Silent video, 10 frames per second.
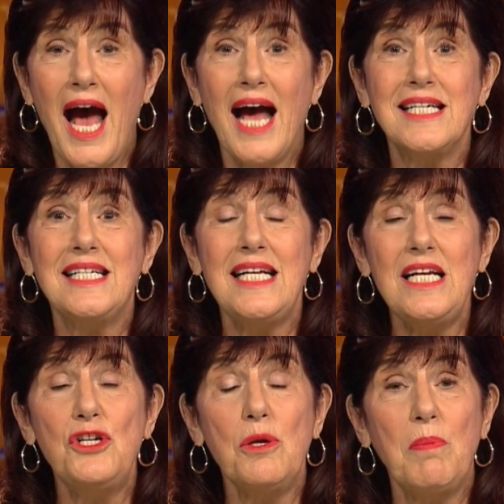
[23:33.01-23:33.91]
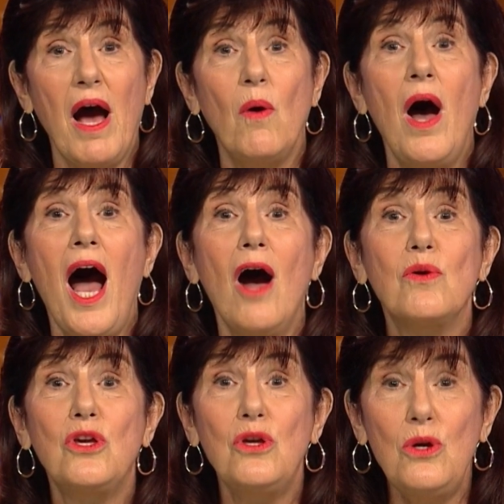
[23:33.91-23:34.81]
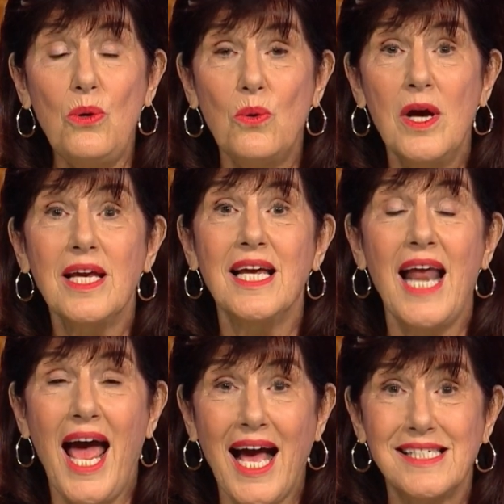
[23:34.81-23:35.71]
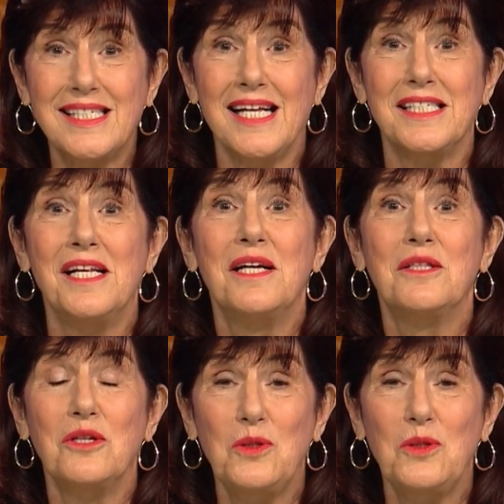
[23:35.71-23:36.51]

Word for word: I teach about how you can access the